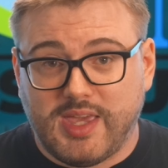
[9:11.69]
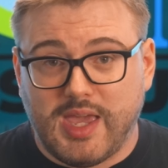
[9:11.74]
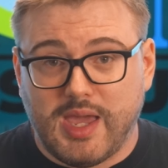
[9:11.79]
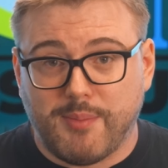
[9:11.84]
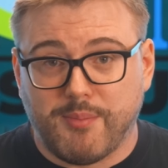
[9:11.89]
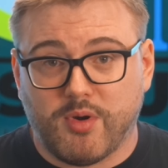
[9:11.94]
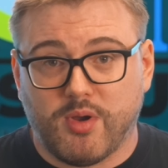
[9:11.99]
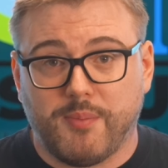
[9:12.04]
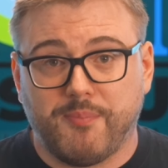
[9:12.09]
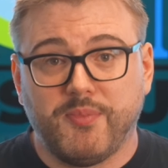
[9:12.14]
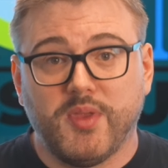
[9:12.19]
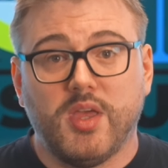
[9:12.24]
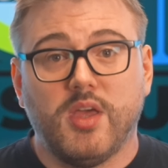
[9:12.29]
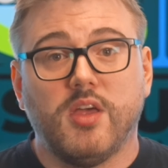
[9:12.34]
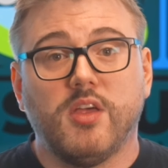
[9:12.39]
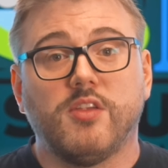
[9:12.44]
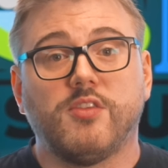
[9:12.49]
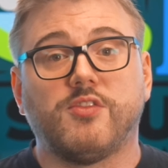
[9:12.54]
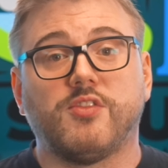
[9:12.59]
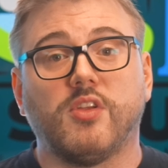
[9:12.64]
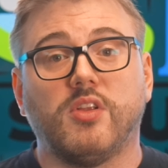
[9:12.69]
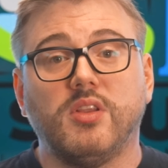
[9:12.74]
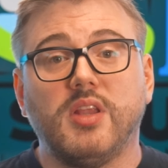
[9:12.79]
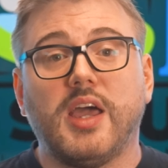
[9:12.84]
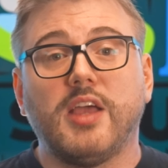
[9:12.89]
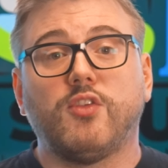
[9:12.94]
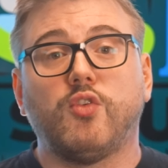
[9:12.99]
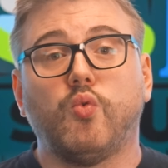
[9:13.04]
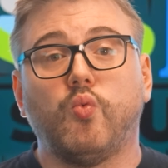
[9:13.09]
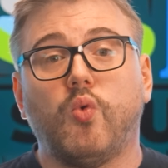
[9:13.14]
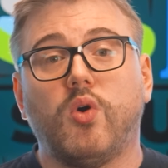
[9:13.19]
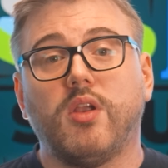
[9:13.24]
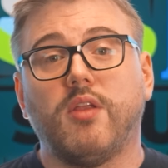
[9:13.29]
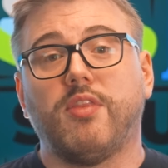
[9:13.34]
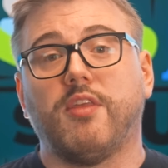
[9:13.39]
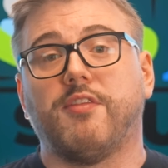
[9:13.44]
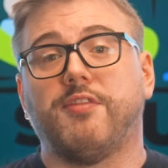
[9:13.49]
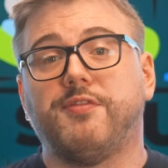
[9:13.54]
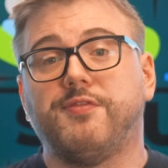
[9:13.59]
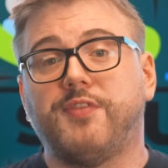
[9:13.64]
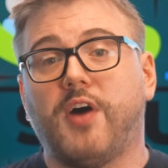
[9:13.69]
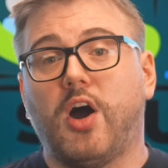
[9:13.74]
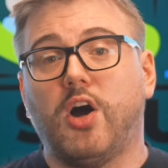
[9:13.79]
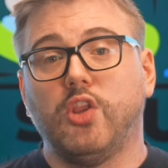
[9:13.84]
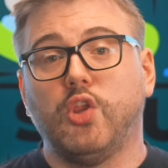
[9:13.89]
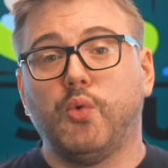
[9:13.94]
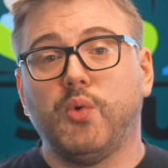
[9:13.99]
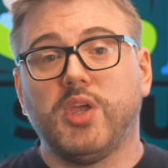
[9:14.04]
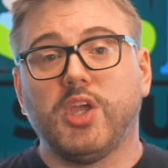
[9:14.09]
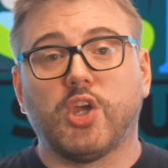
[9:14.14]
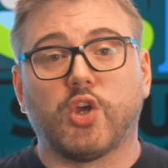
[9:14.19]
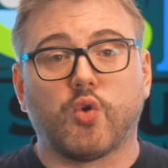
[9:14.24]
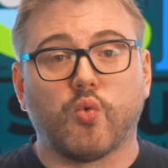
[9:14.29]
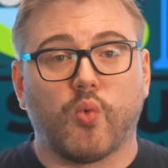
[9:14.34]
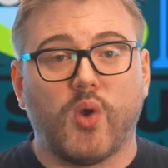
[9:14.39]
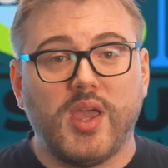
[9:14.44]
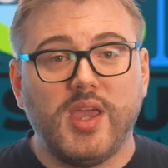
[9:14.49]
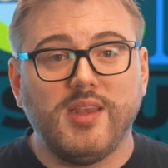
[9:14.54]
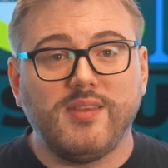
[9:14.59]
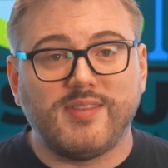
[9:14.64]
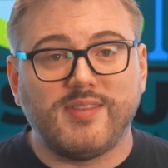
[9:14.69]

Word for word: camera, select one of the following gray